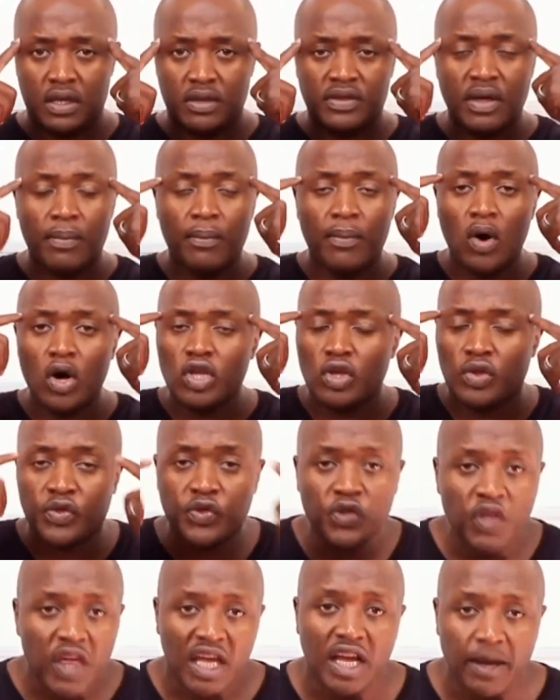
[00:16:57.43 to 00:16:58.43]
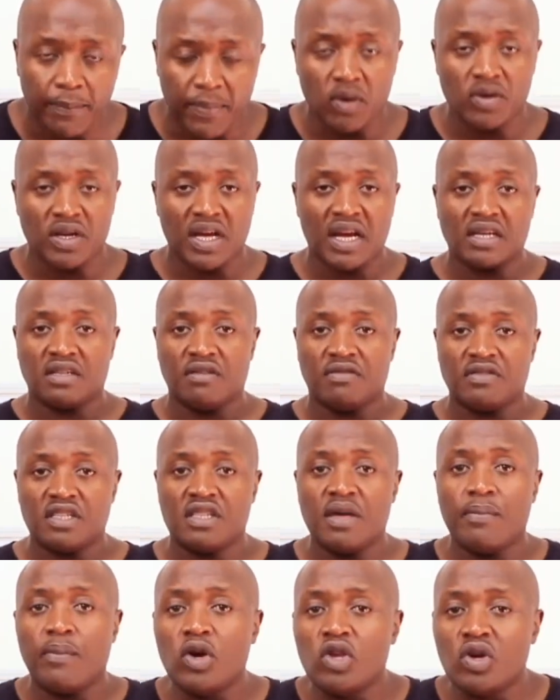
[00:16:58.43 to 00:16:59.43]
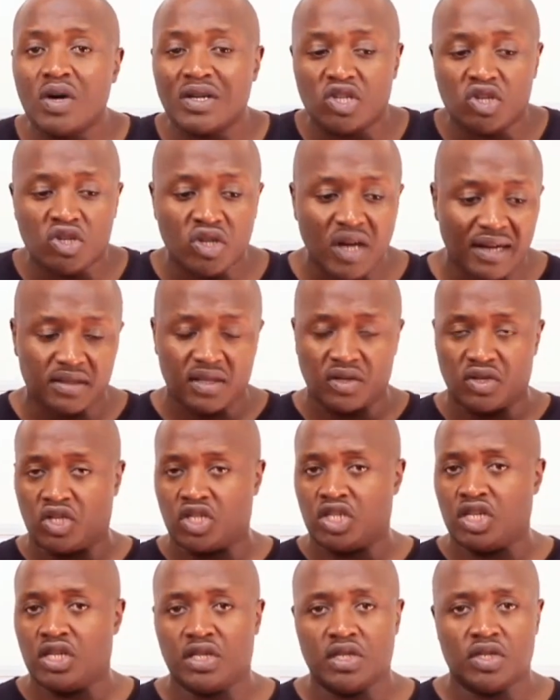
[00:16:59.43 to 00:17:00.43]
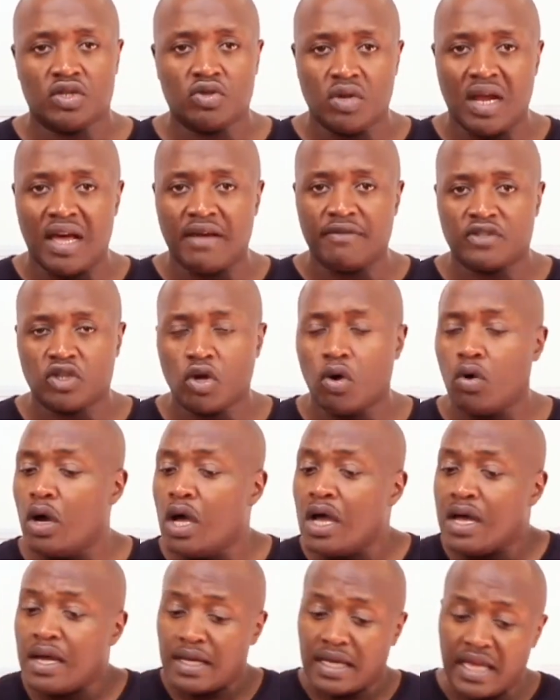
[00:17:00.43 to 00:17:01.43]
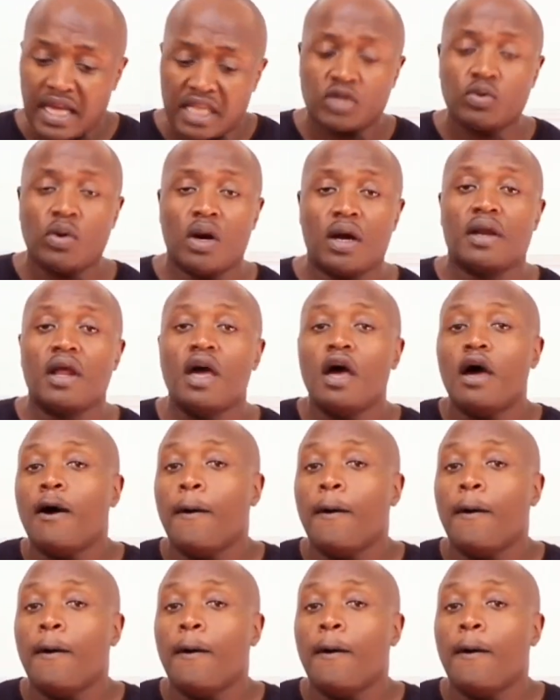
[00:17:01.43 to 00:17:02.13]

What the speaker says: The more you think about negativity, the more you attract that shit into life. So guess what?